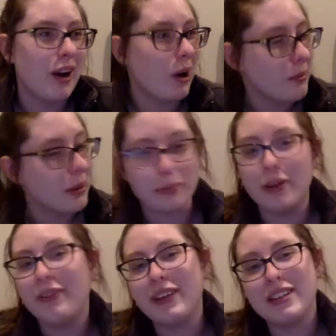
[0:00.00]
Hallmark
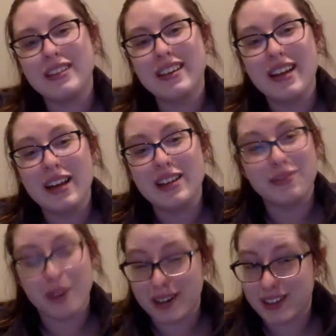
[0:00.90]
movies is
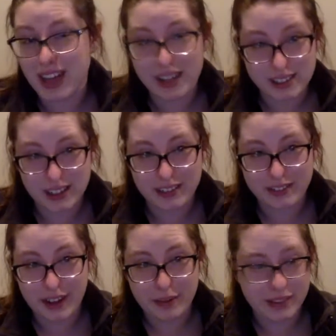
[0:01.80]
where it's at in our
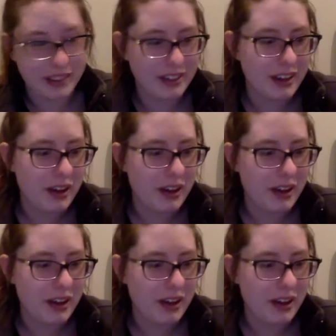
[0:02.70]
family.